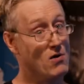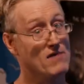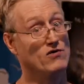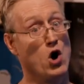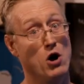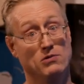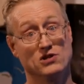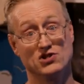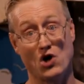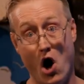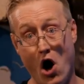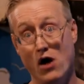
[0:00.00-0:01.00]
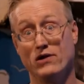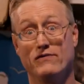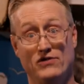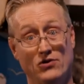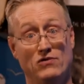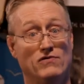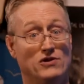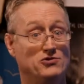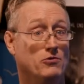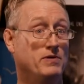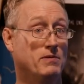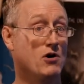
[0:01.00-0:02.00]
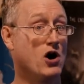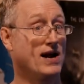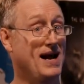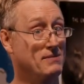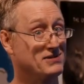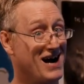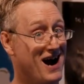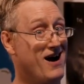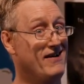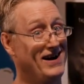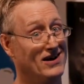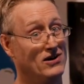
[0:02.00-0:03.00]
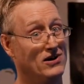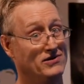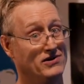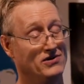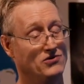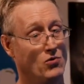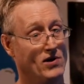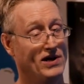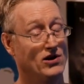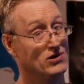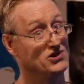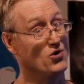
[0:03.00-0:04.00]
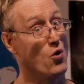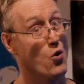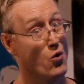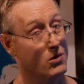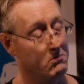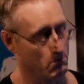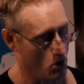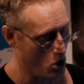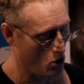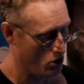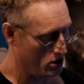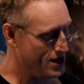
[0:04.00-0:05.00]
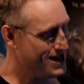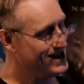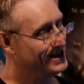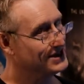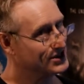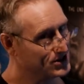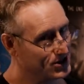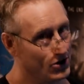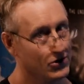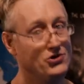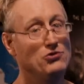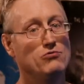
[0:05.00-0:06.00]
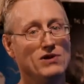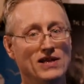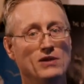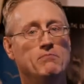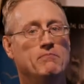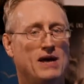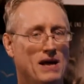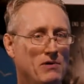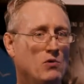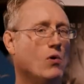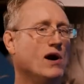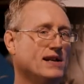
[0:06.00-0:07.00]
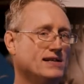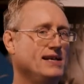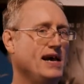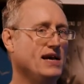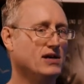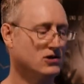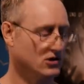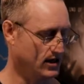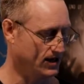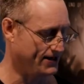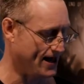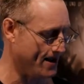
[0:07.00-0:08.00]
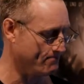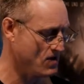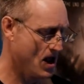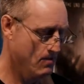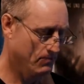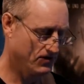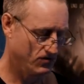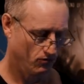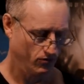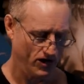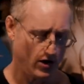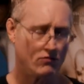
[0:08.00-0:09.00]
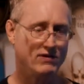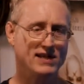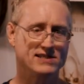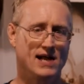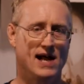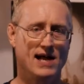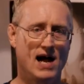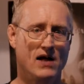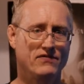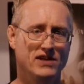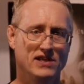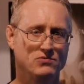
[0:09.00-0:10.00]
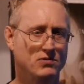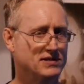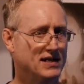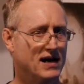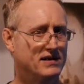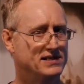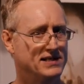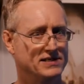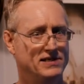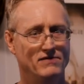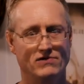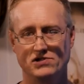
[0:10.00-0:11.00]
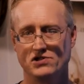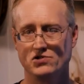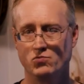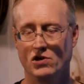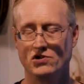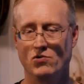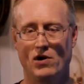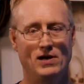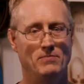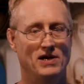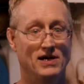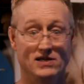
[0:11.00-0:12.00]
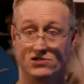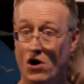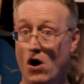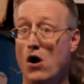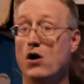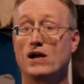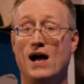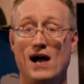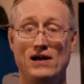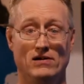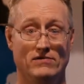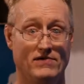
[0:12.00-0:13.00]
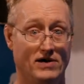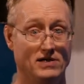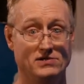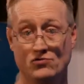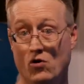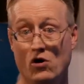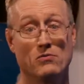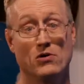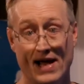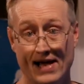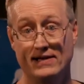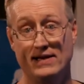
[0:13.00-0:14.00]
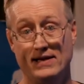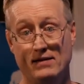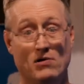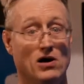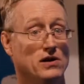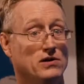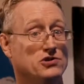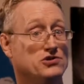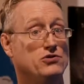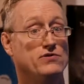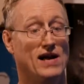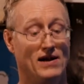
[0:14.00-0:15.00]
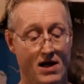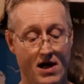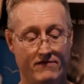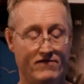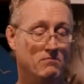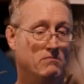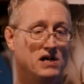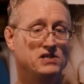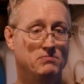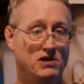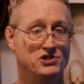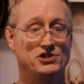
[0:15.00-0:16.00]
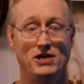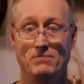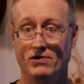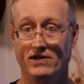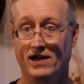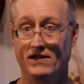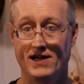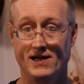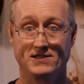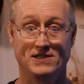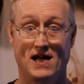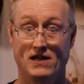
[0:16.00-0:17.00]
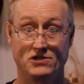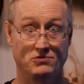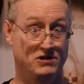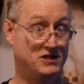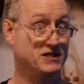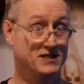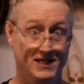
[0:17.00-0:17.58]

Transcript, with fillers: However, almost all of the new virtual pinball games are at 120 hertz or more, so you really maybe want to take a look at that. But the real reason I got this was not 60 versus 120 because all kind of uh, normal LED monitors do that for much, much cheaper than $1,000, which